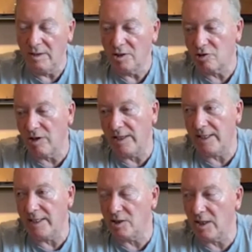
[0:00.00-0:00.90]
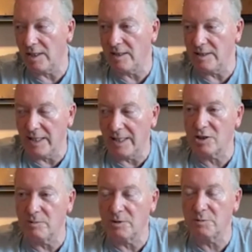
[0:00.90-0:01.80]
training, he's, had, he's done
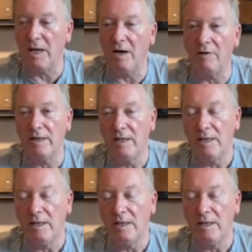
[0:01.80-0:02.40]
some sparring.